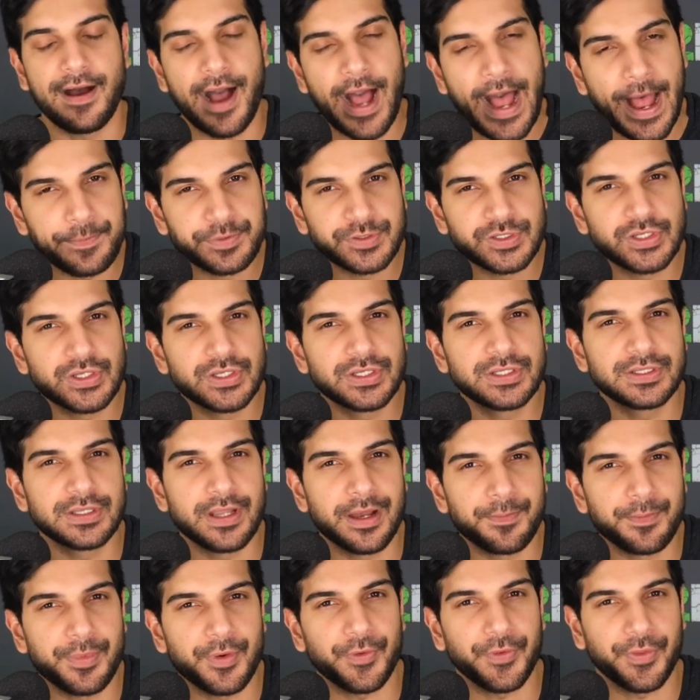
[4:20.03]
Option
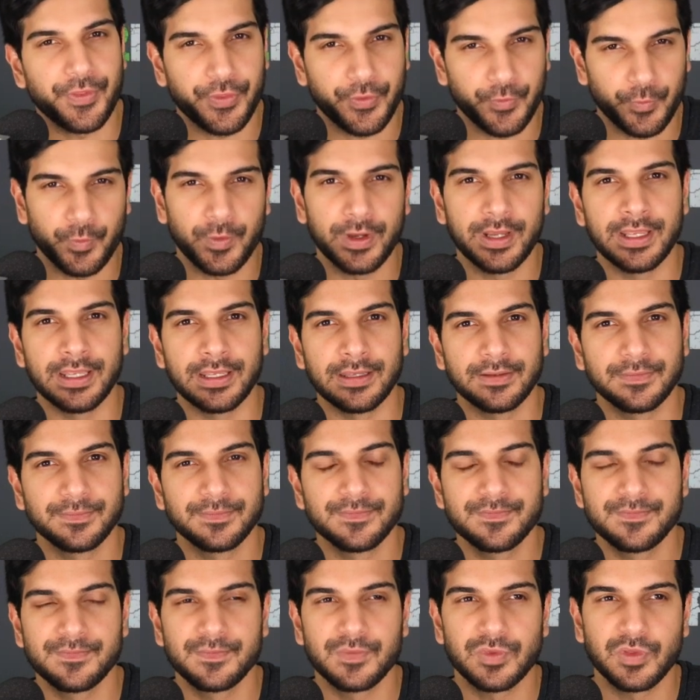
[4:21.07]
number 3,
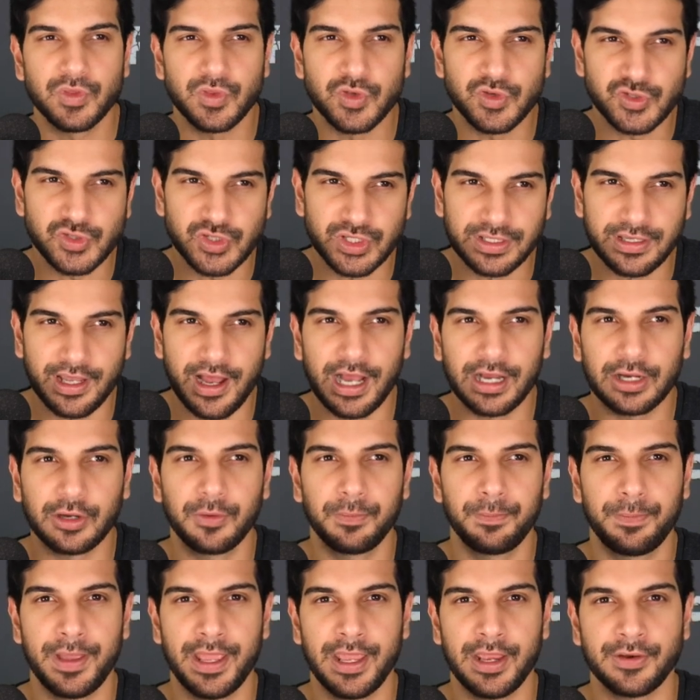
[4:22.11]
the Chicago
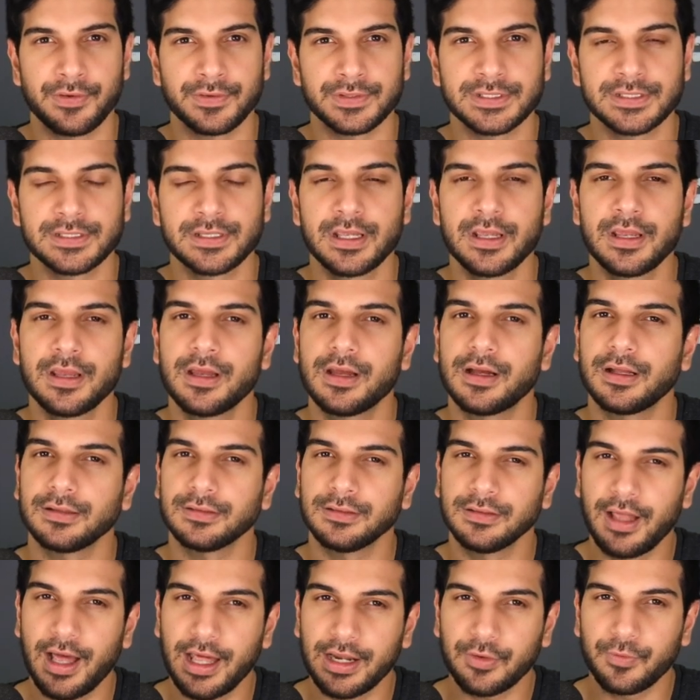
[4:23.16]
Bears. A
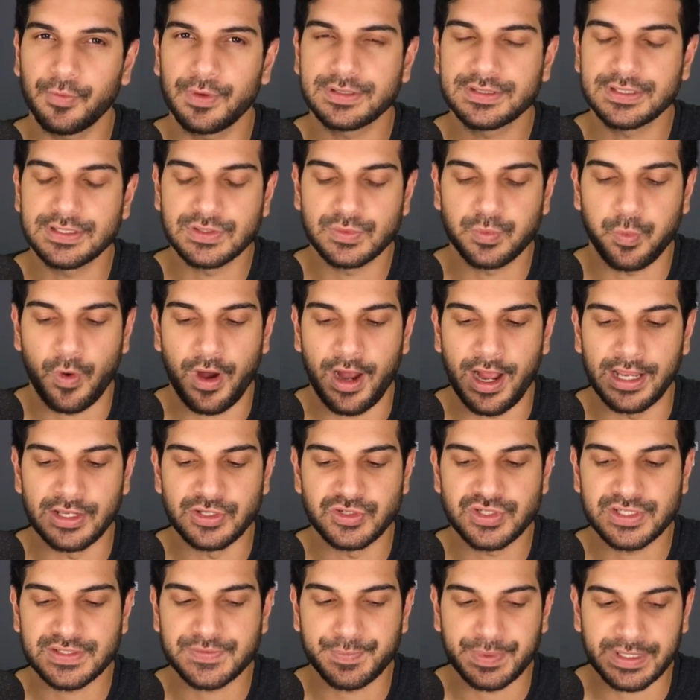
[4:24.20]
lot of reasons why.
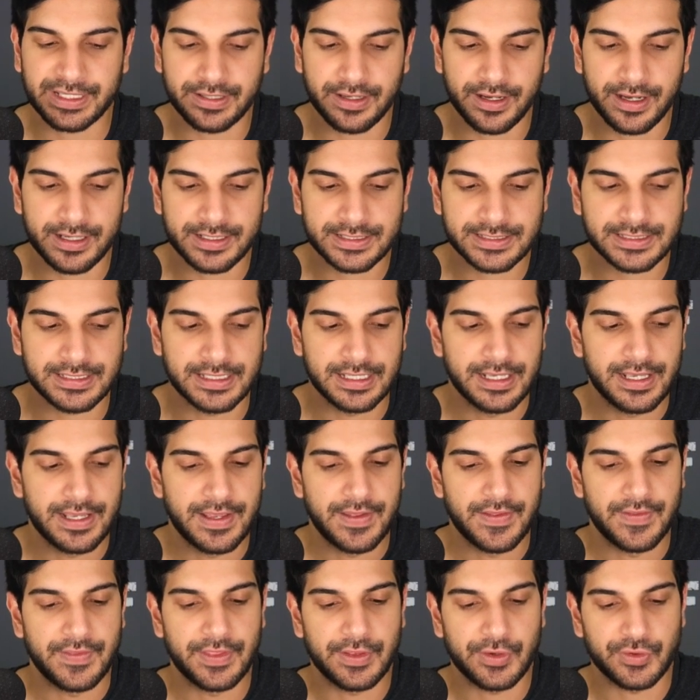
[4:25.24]
Just because
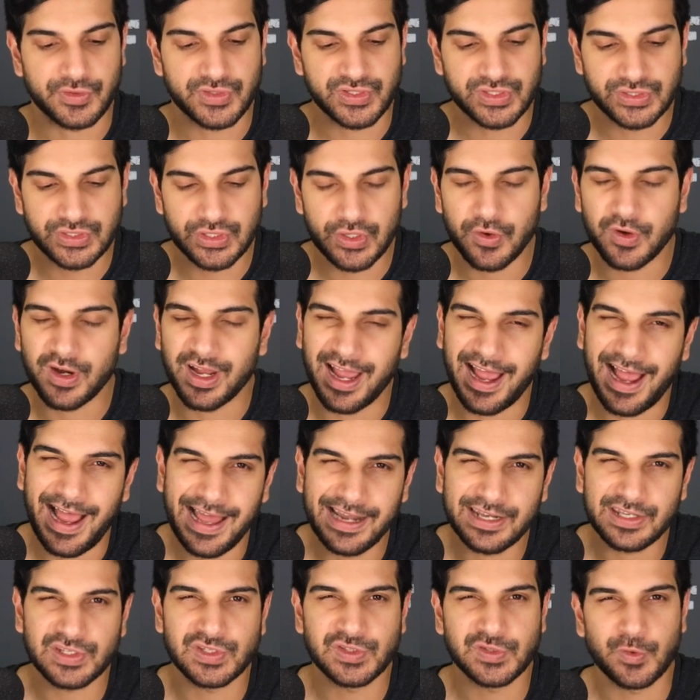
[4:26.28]
they are still
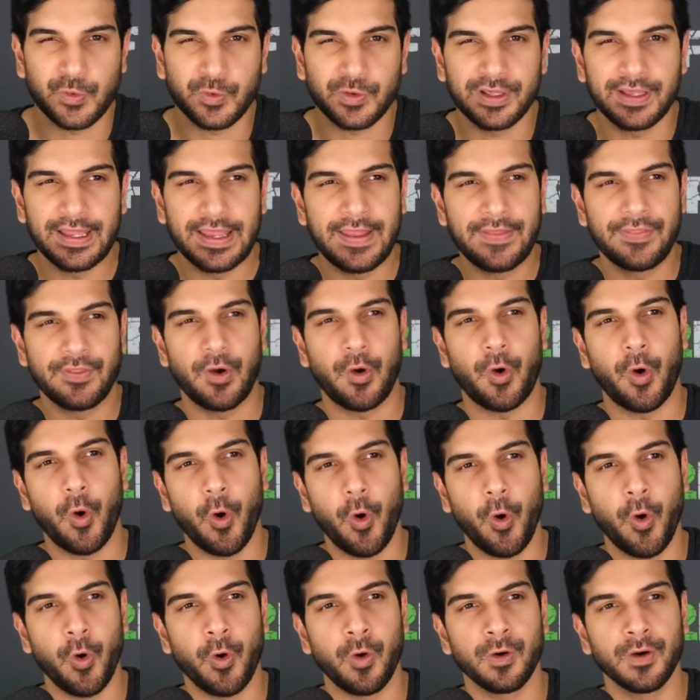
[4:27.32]
kind of sort of in the
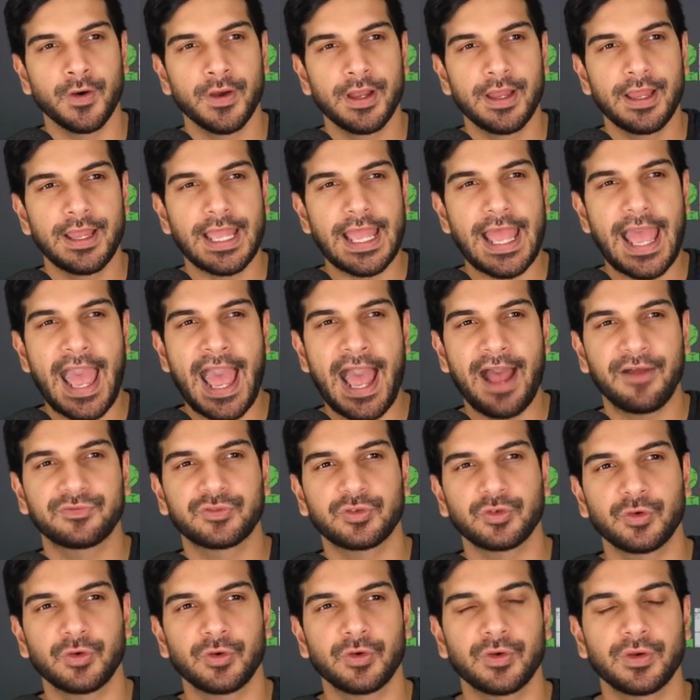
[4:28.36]
hole
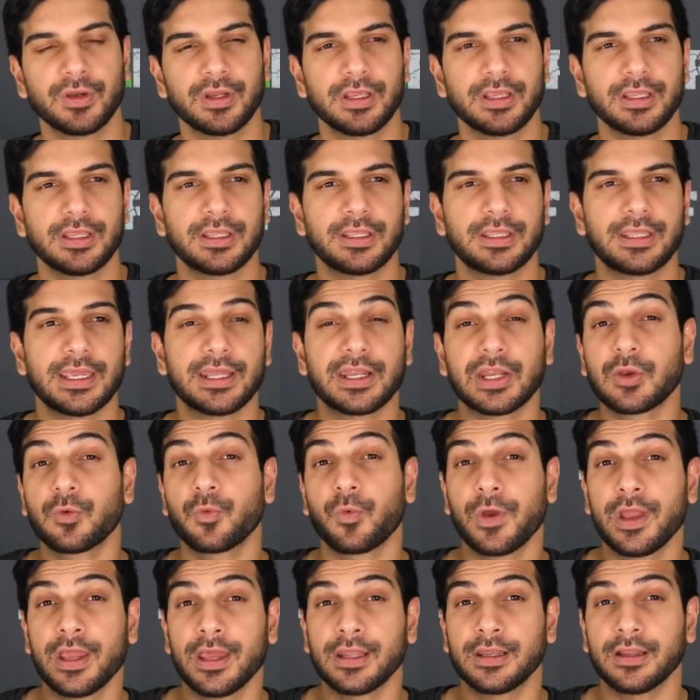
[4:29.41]
after getting
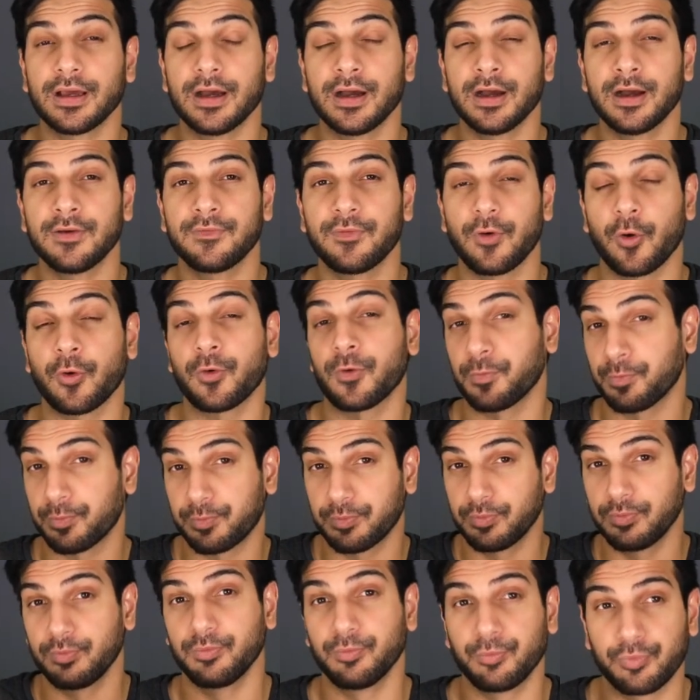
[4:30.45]
rid of or
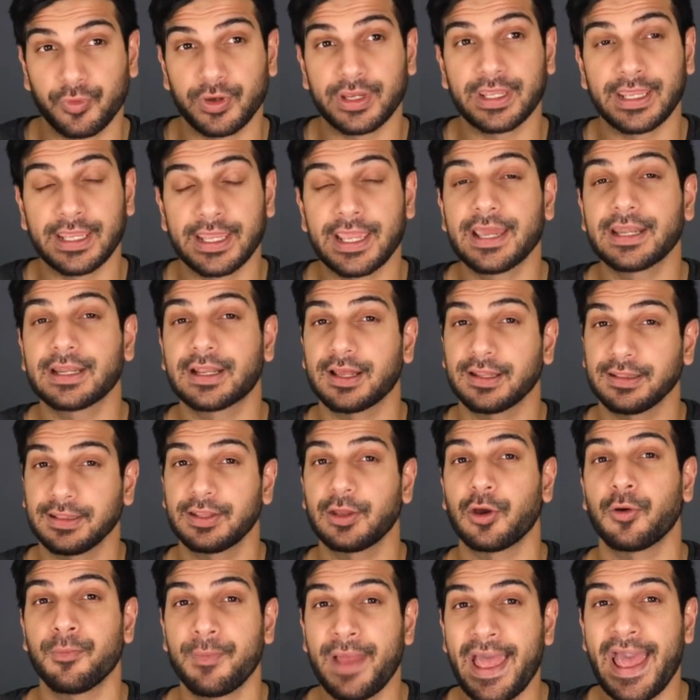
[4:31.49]
bringing in
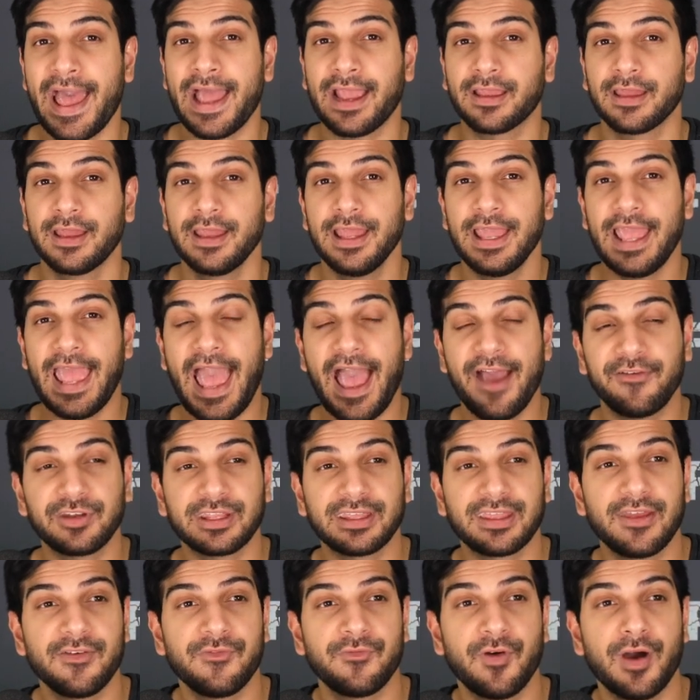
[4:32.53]
Khalil Mack, having
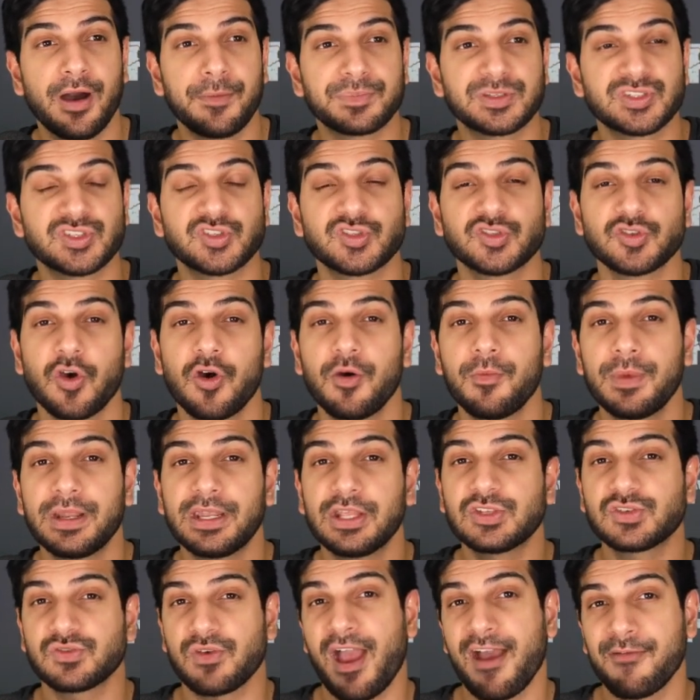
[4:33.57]
to give up so
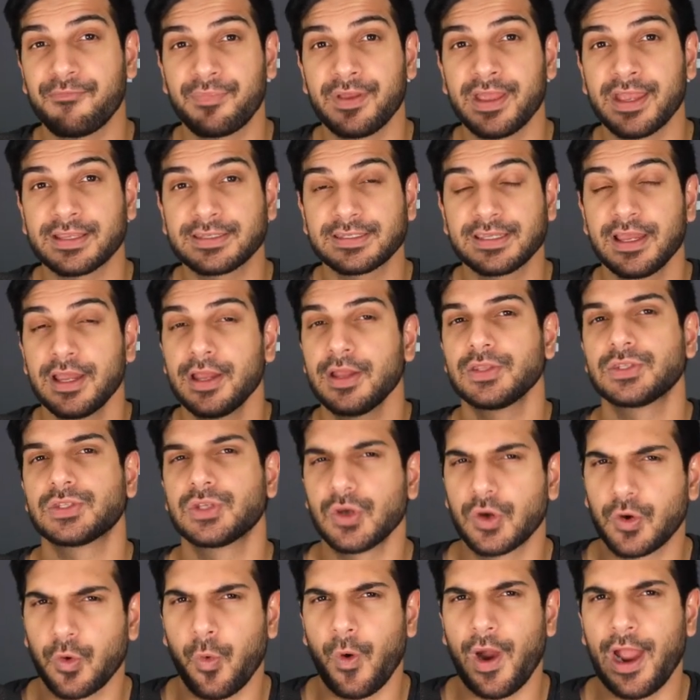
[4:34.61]
many draft picks
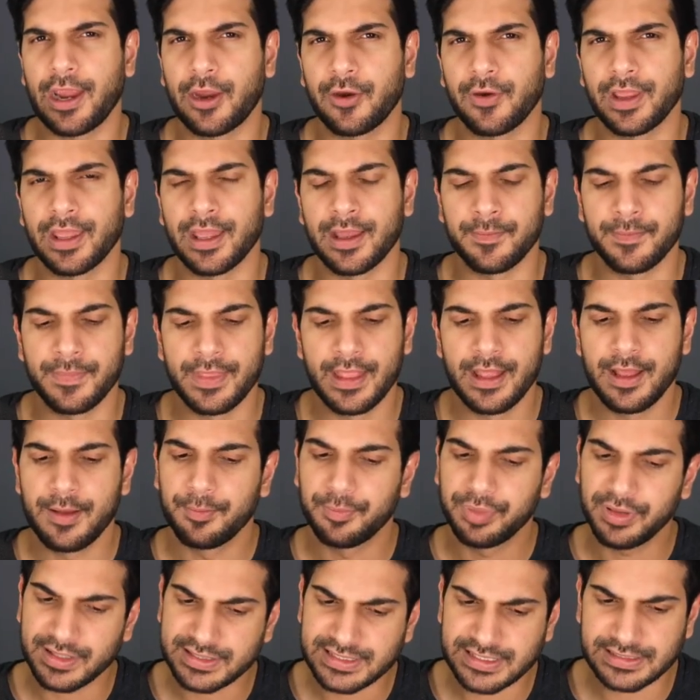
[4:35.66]
to acquire him.
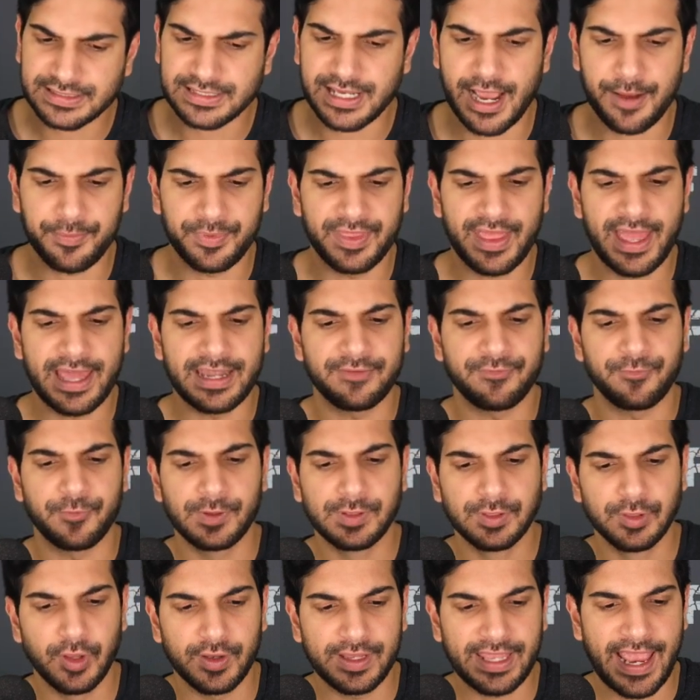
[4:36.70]
Plus, on top of that, if
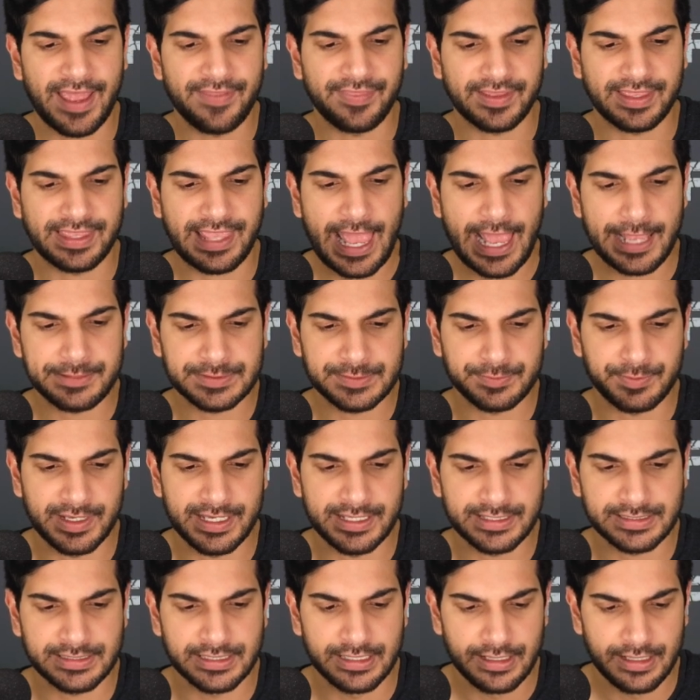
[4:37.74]
we look at the cap
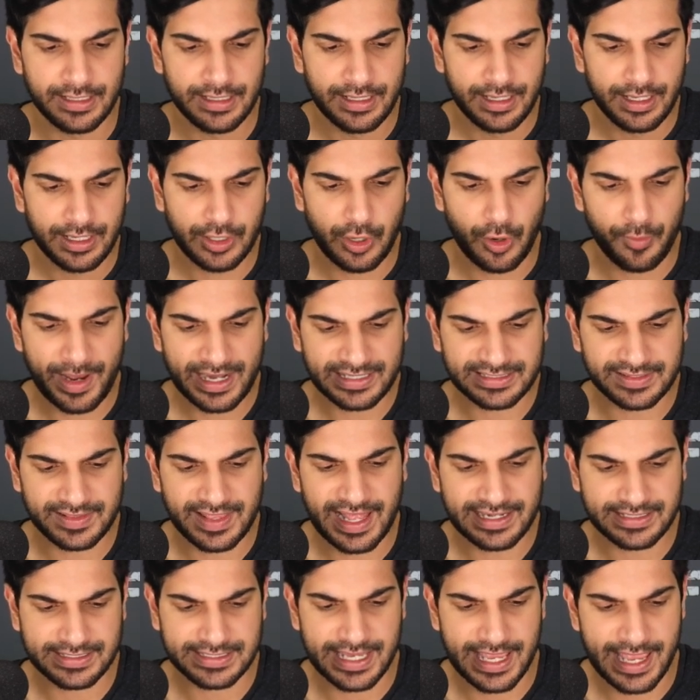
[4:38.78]
space, go back to
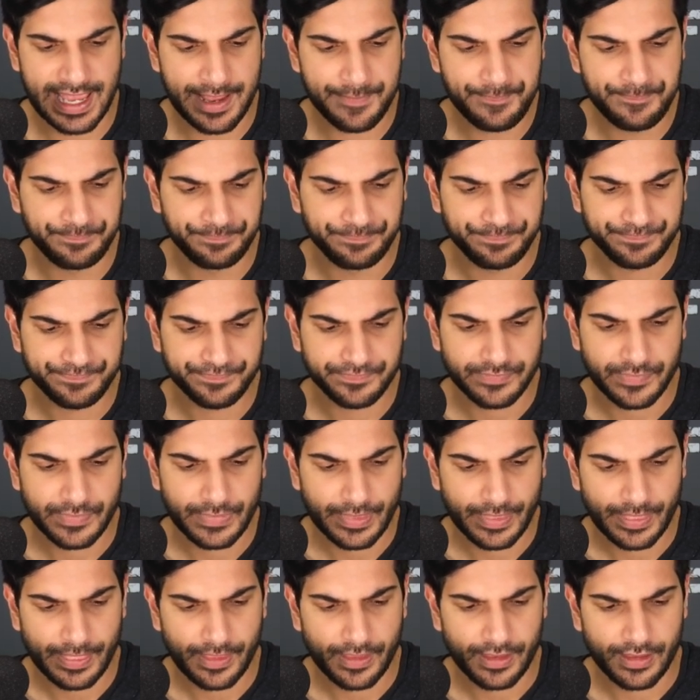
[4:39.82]
that tab,
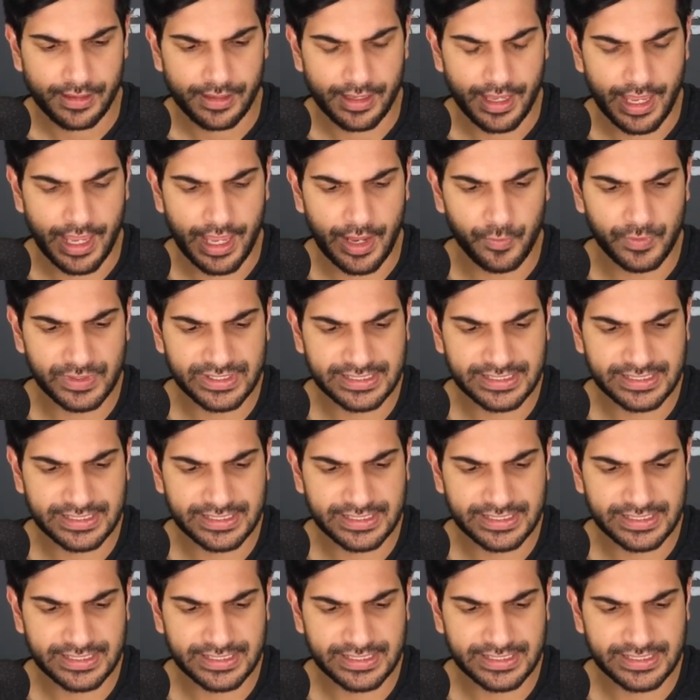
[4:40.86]
and